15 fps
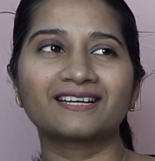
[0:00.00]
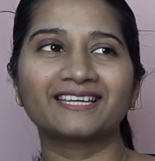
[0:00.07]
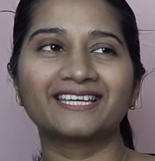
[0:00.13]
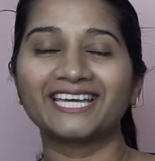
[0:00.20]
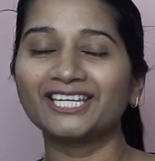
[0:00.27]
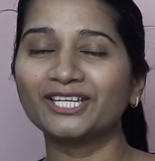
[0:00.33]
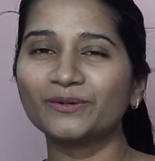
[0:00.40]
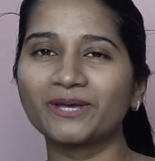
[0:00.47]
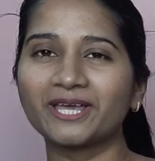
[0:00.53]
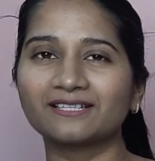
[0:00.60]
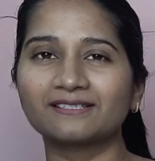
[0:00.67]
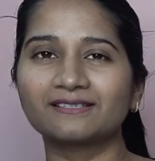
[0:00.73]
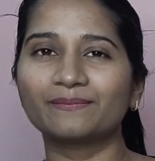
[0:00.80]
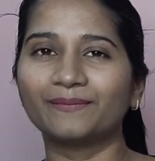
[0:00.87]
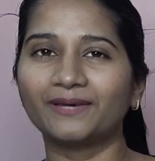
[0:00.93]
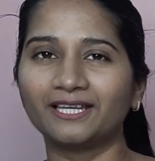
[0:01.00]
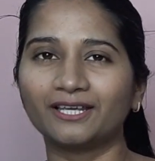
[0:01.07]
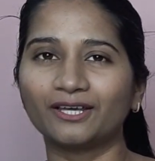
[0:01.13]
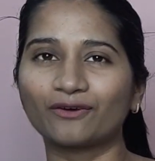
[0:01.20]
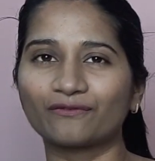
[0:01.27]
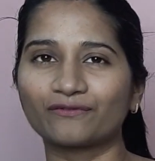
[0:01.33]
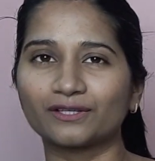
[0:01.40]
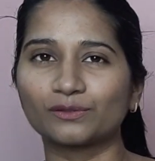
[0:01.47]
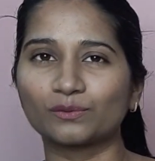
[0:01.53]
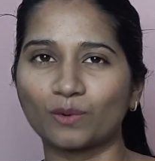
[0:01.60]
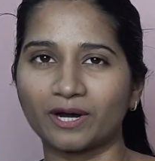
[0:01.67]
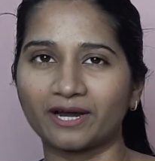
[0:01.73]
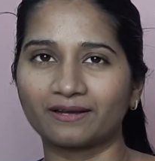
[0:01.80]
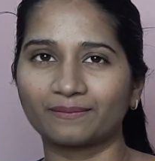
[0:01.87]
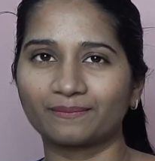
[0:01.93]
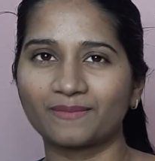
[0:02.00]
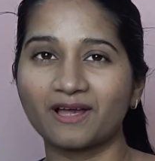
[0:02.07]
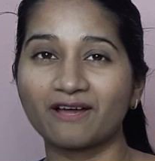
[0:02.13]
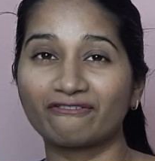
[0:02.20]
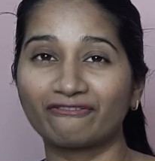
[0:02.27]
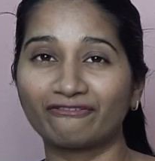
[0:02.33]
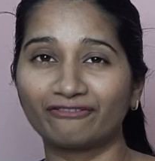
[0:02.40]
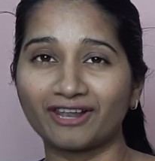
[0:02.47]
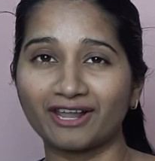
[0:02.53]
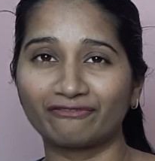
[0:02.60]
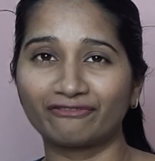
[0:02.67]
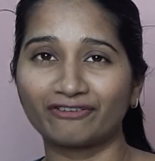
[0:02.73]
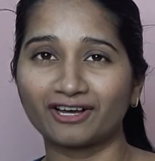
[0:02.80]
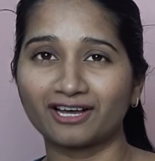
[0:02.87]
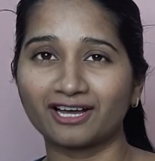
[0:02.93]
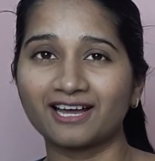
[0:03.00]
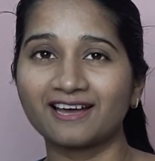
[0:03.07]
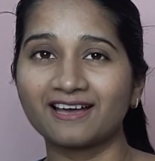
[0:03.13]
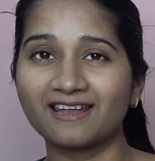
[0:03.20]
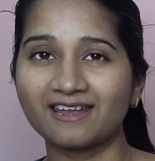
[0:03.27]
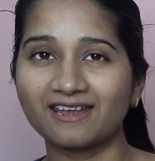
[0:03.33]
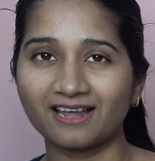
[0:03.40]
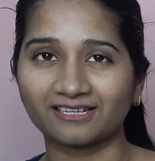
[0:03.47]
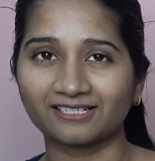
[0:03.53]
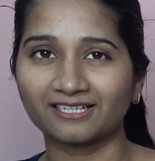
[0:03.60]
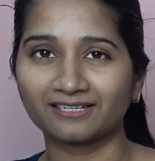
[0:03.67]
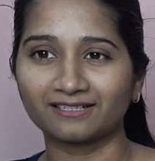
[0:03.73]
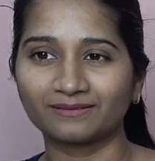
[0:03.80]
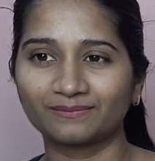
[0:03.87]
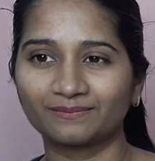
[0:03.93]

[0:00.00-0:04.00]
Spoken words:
Can you guess the meaning of this word? Fluffernutter.